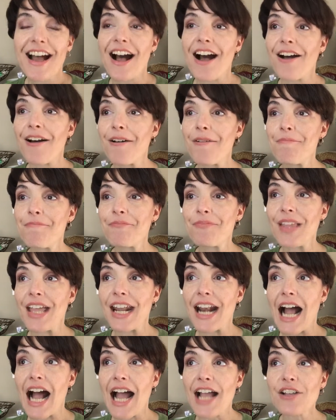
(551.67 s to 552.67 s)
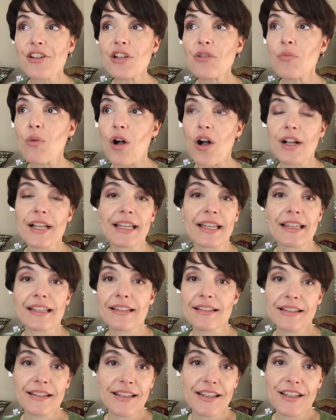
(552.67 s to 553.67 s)
And I could walk
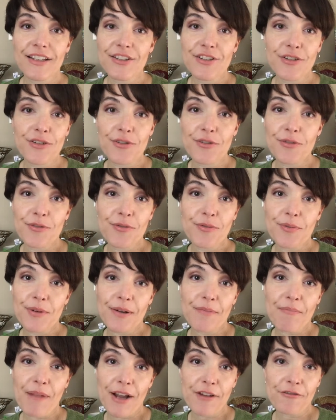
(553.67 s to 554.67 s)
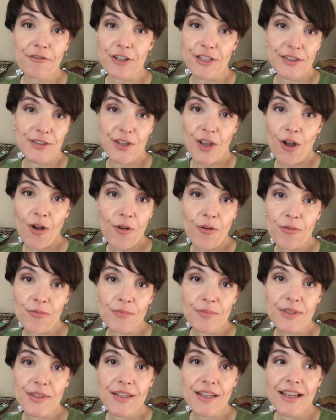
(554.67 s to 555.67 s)
in to my friends'
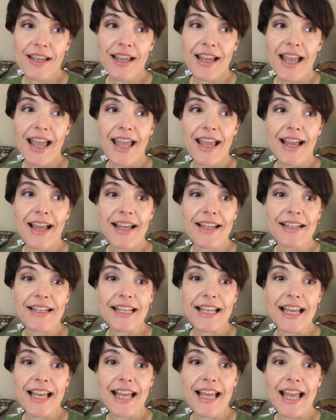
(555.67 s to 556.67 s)
homes and